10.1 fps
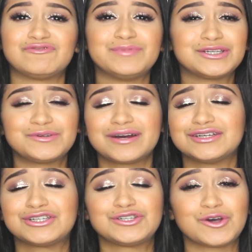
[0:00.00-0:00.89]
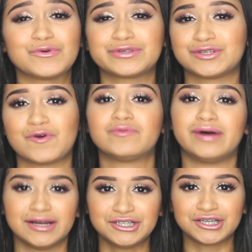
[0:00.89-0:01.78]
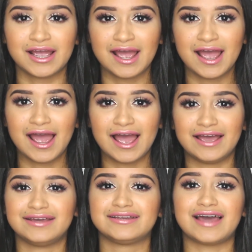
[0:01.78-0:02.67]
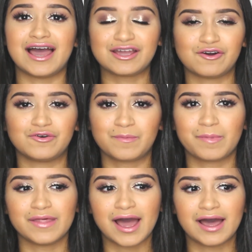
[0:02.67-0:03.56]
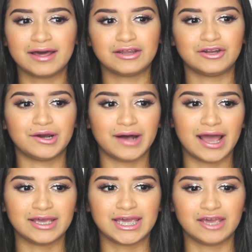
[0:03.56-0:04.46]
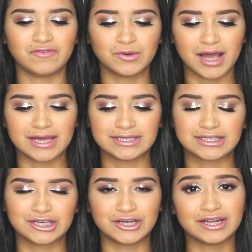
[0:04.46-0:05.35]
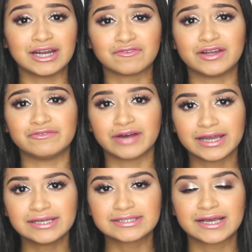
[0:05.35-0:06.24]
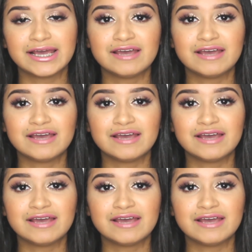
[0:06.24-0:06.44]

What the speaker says: I've missed you guys so much, and I hope that, you know, I gave you guys good enough advice.